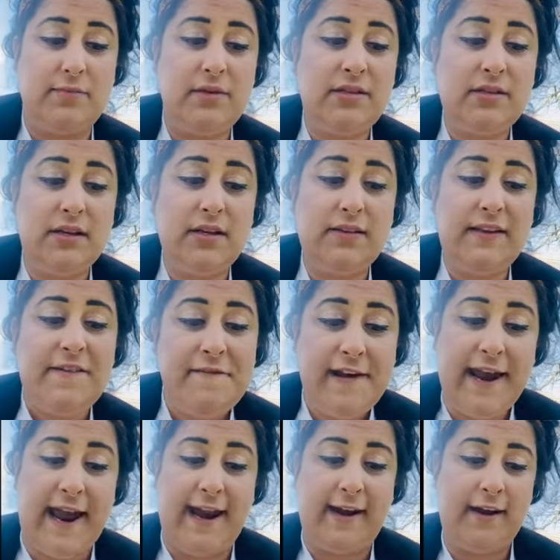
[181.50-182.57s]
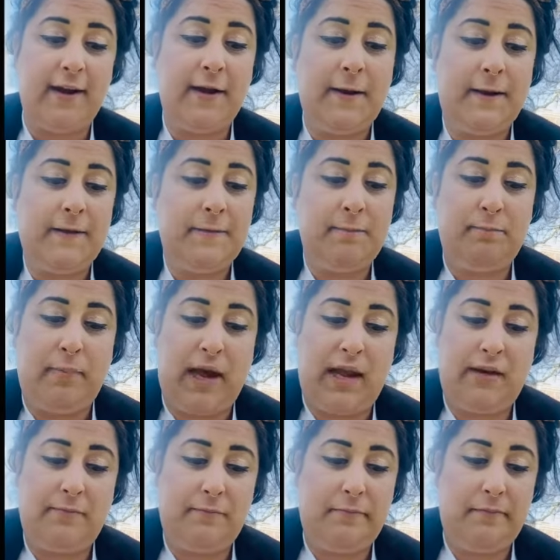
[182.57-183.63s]
gonna live in it. But
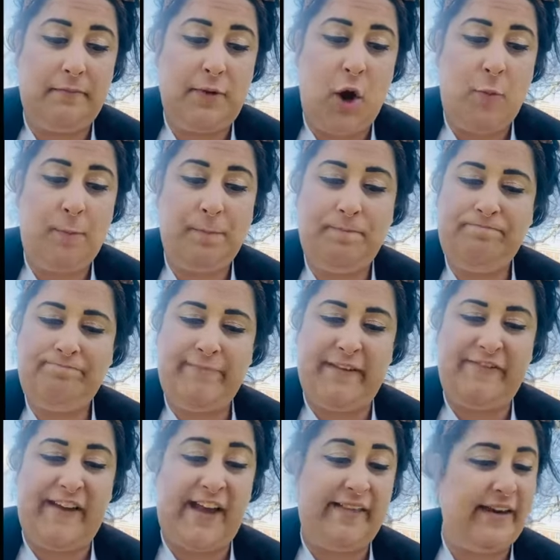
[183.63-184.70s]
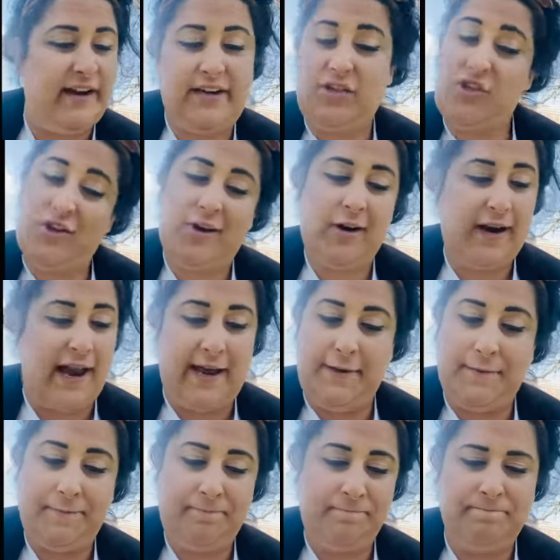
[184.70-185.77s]
nope, the fat lady shook her head.
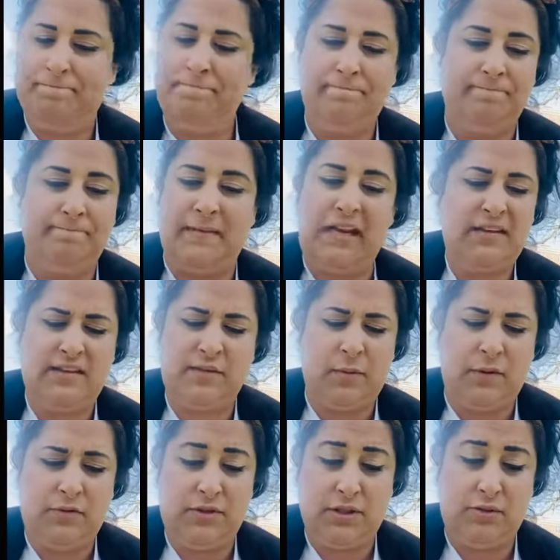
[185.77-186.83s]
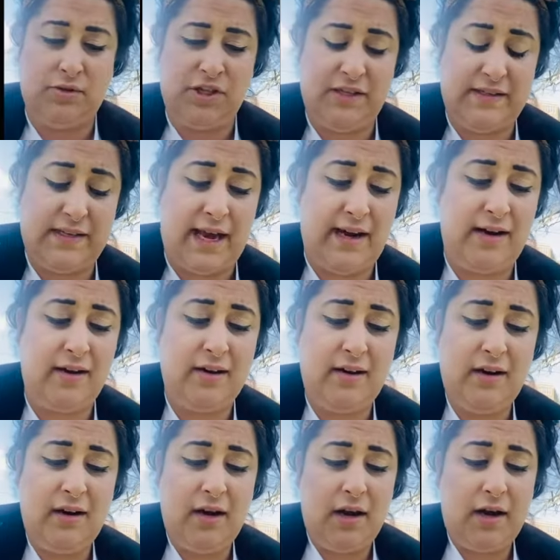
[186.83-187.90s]
This won't do, she said.
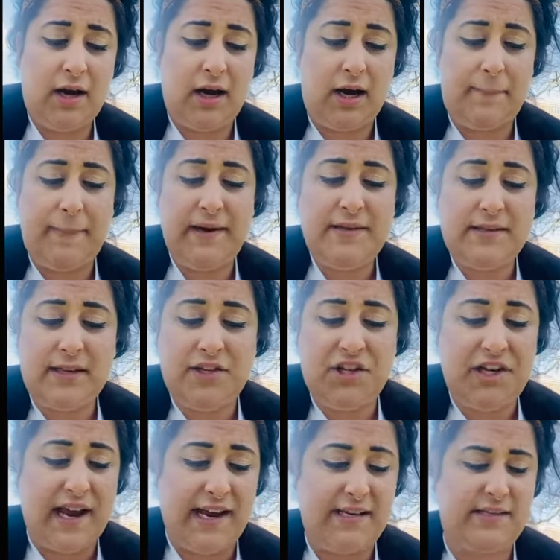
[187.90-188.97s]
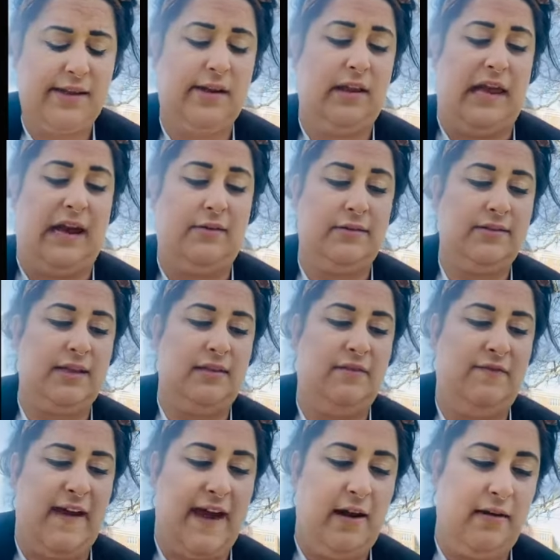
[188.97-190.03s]
But it's such a nice little house, said the
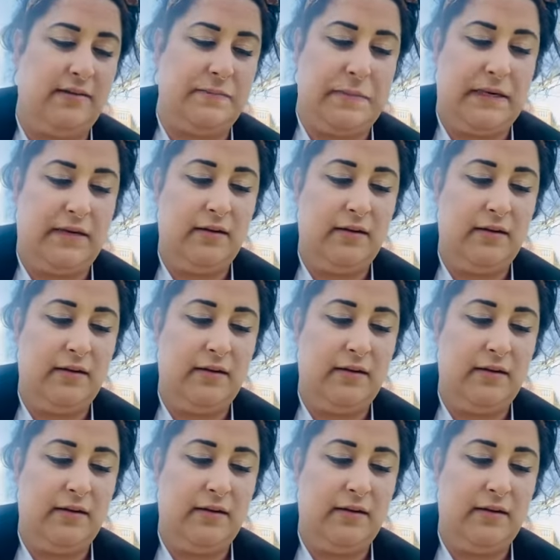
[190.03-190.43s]
fat husband.